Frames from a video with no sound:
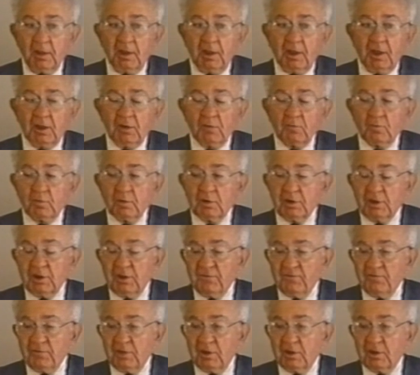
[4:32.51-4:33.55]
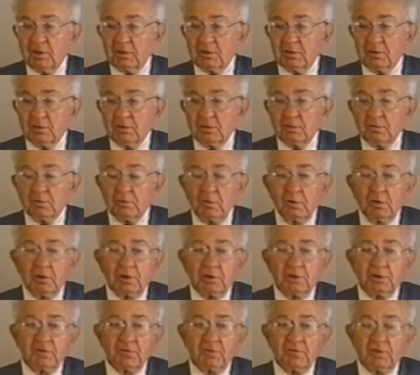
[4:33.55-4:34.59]
and were leaving it to
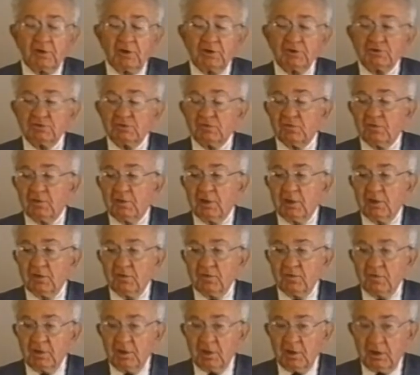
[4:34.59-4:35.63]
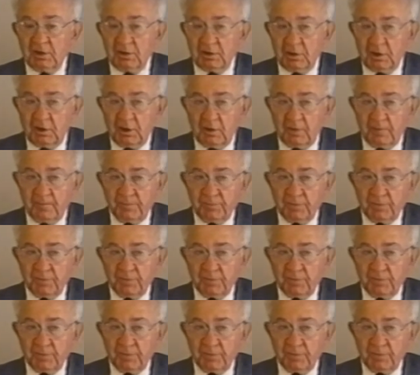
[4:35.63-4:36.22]
organizations like CIT.